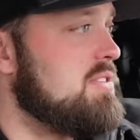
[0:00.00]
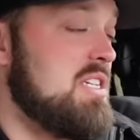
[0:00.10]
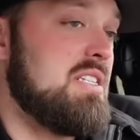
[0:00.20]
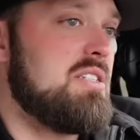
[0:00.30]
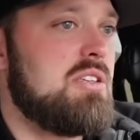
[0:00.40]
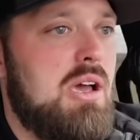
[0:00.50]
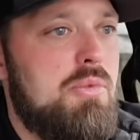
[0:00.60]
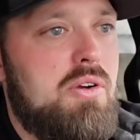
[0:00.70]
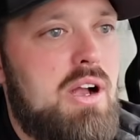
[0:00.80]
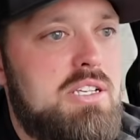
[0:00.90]
didn't
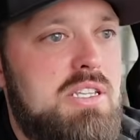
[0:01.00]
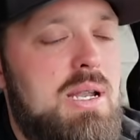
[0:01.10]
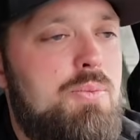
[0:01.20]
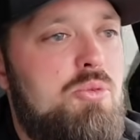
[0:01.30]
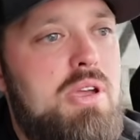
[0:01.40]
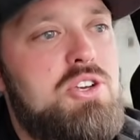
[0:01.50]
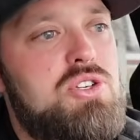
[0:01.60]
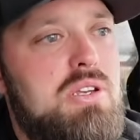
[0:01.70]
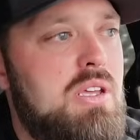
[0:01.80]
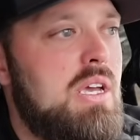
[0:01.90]
come across that
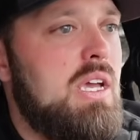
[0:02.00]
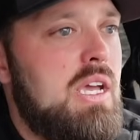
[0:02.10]
information.